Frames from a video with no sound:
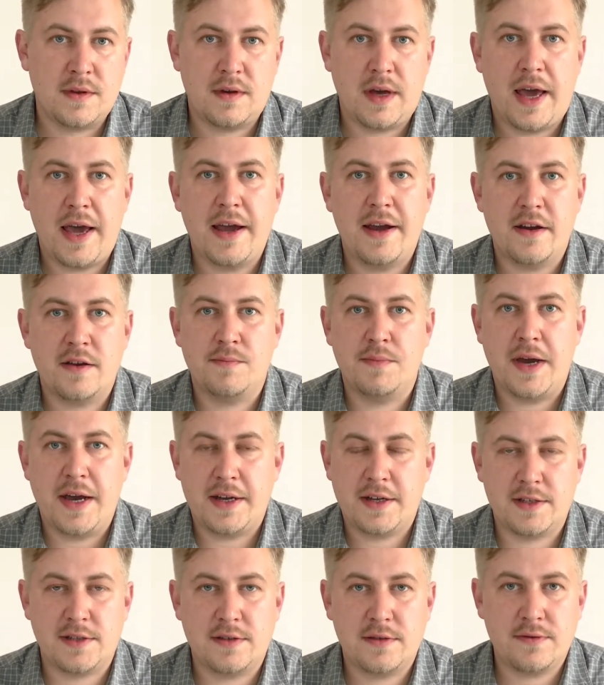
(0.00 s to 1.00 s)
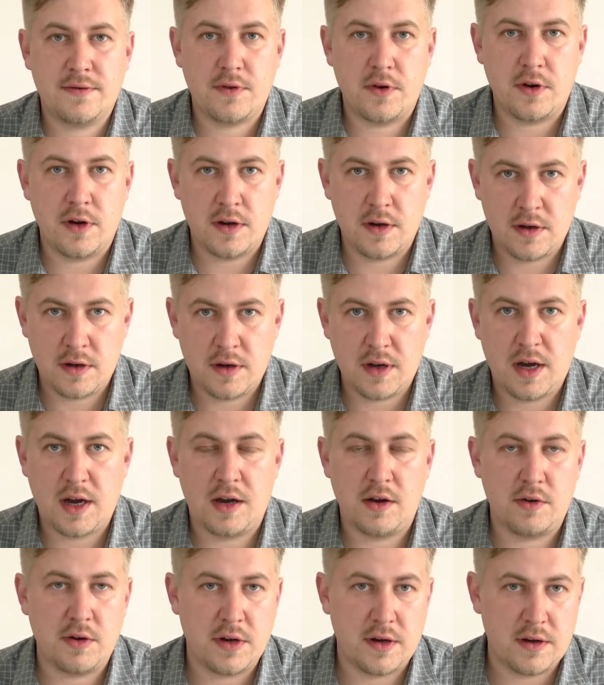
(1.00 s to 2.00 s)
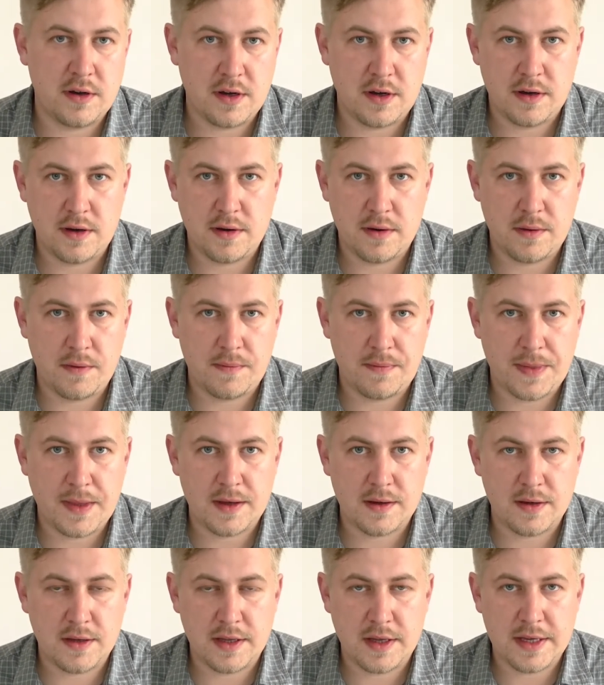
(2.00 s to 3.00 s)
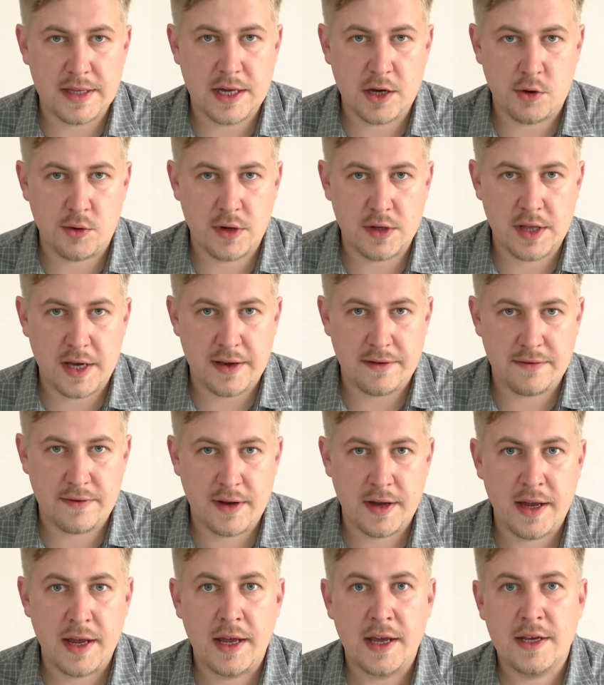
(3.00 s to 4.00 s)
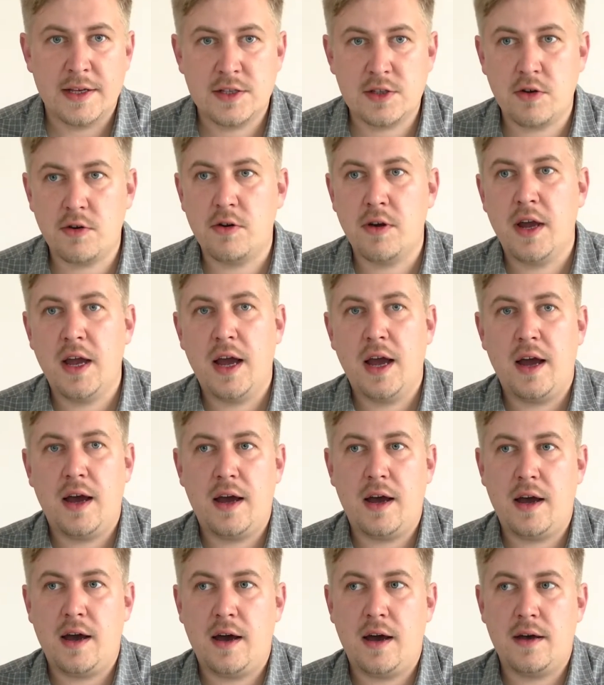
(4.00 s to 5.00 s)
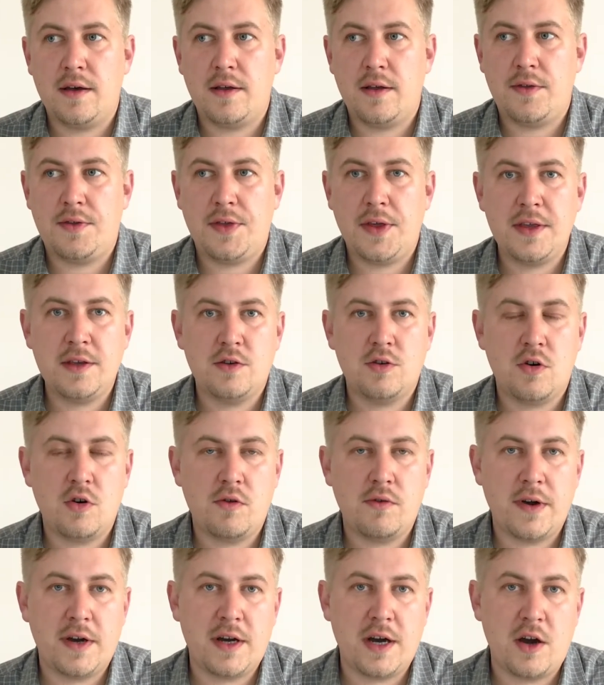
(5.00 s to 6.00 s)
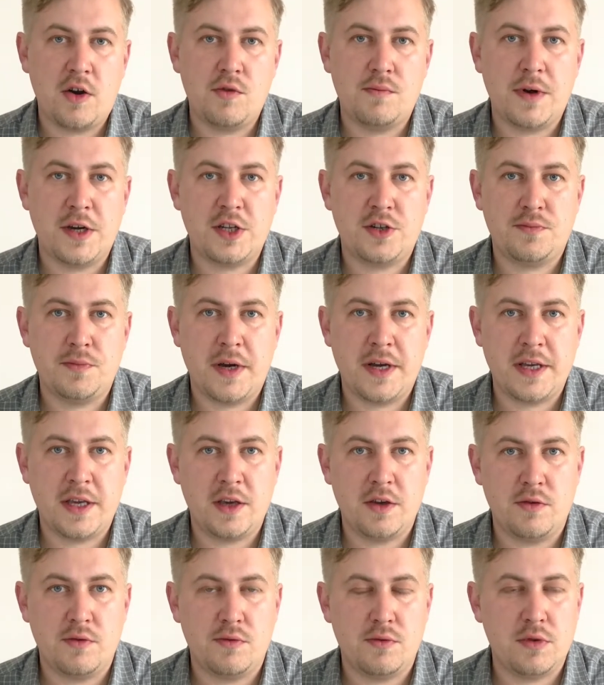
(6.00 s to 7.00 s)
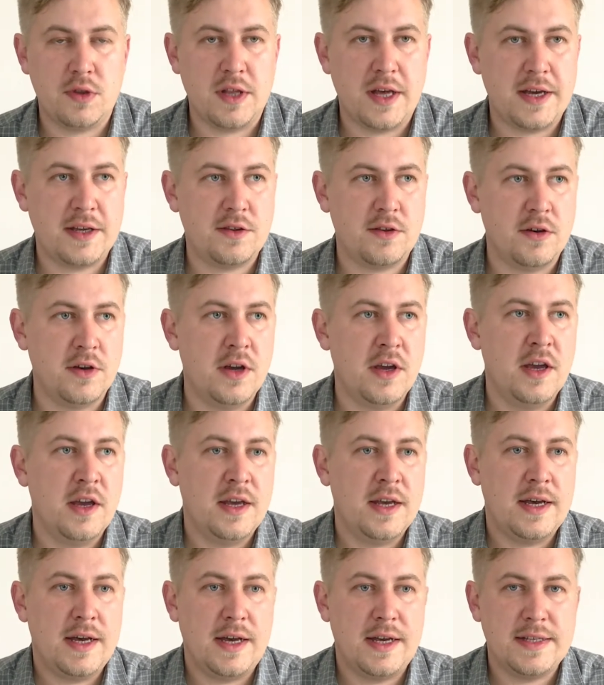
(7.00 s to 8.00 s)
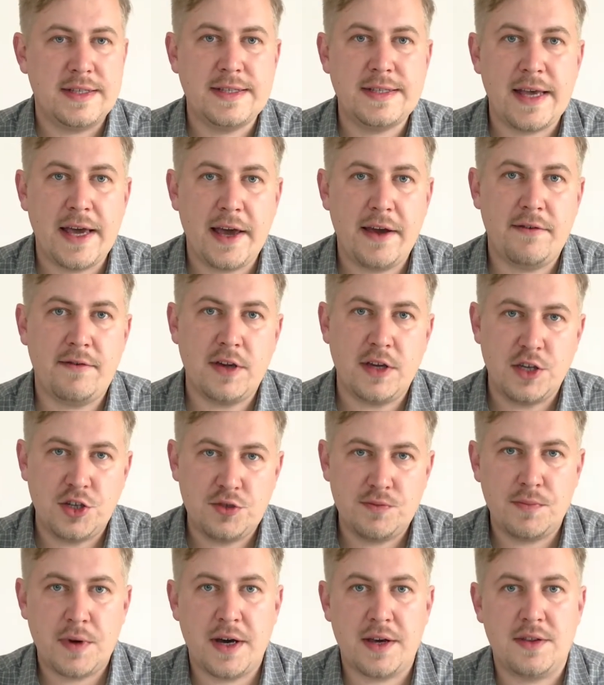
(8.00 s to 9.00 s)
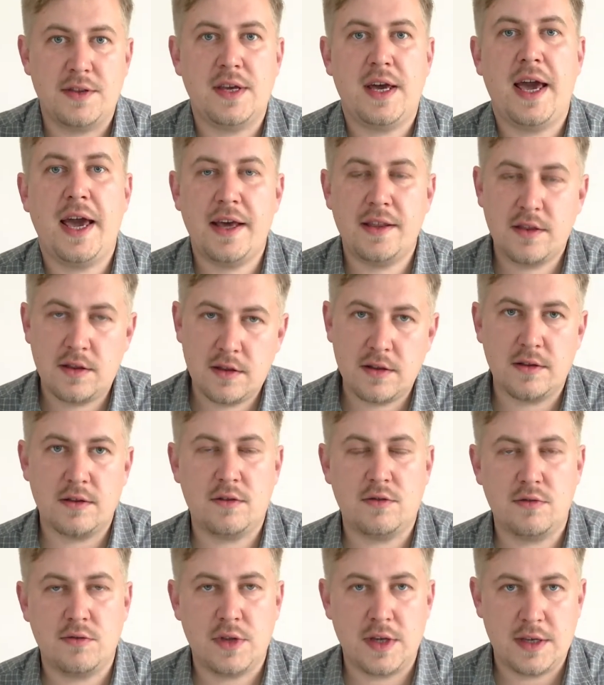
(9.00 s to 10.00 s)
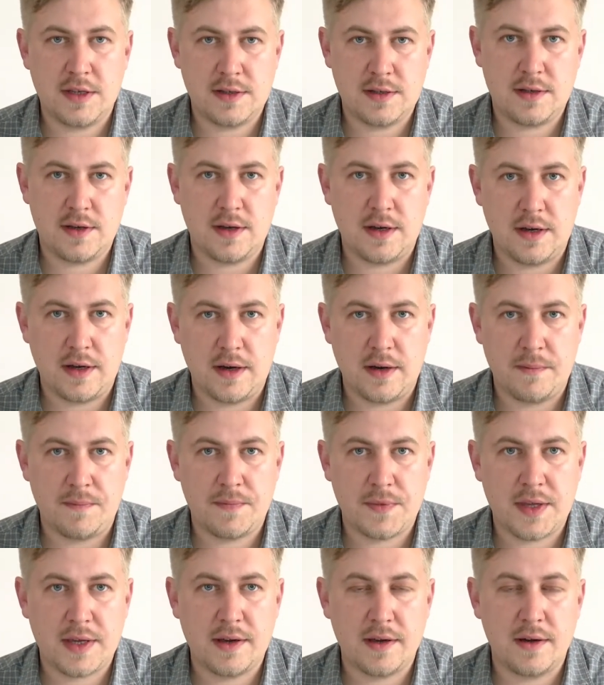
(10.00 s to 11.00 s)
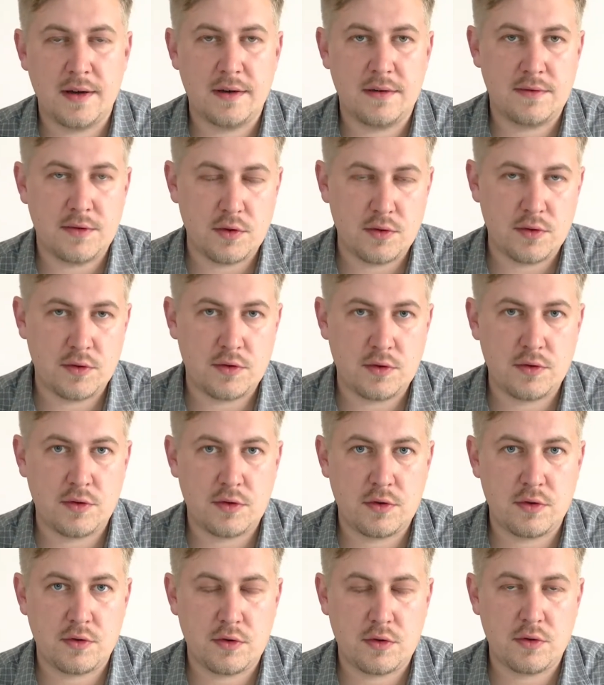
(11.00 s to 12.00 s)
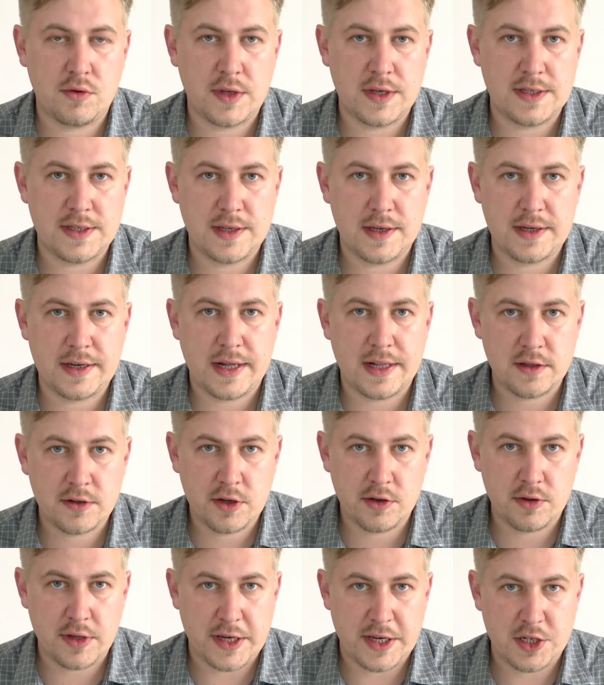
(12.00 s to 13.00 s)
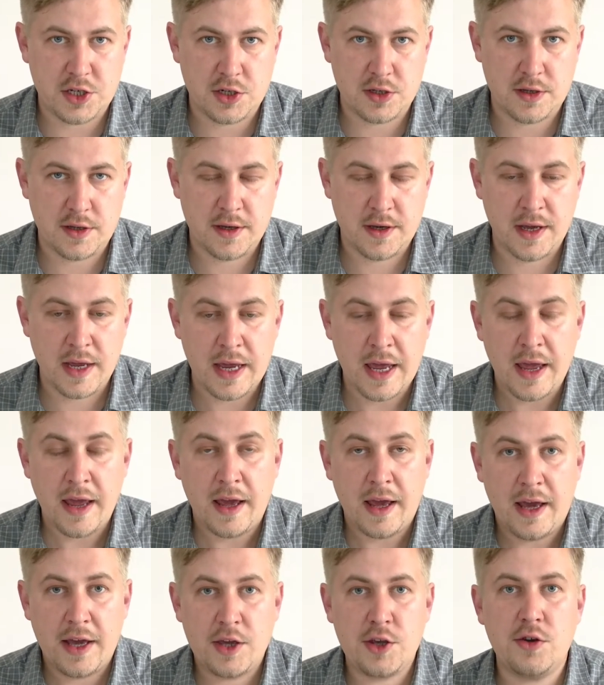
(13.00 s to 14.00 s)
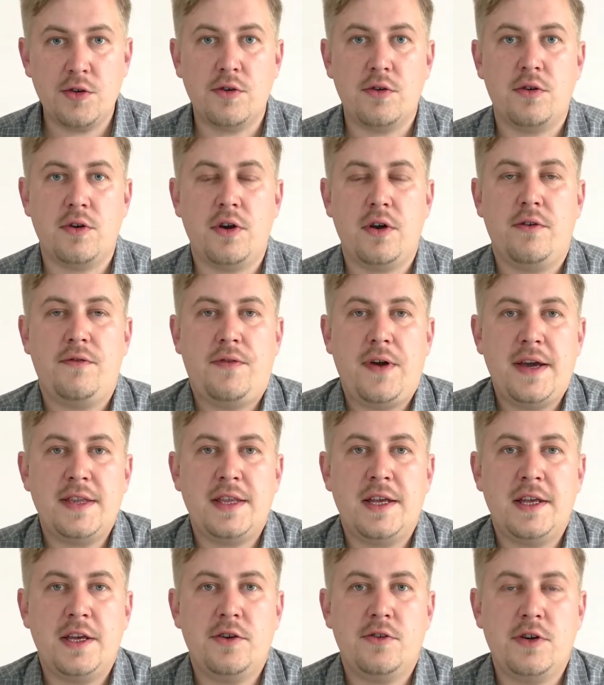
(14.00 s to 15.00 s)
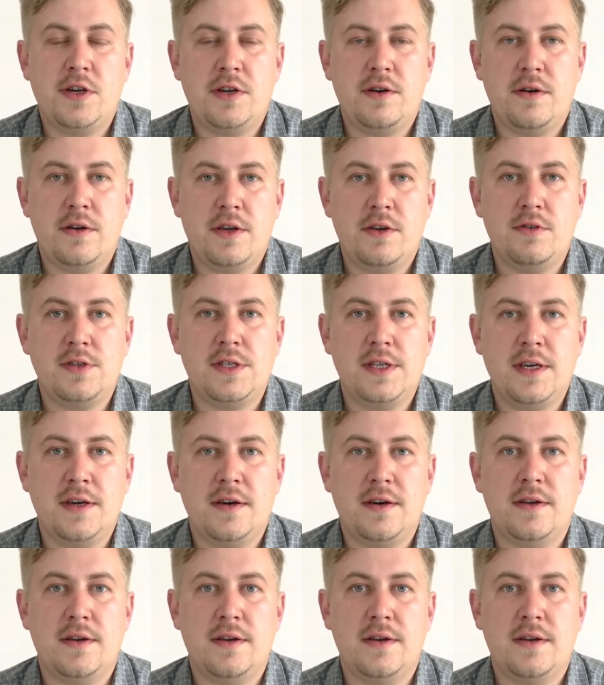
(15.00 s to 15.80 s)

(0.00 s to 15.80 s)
airbags for our in our life. So think over how much money you would like to save each month. Add to this to this calculation. You finally you see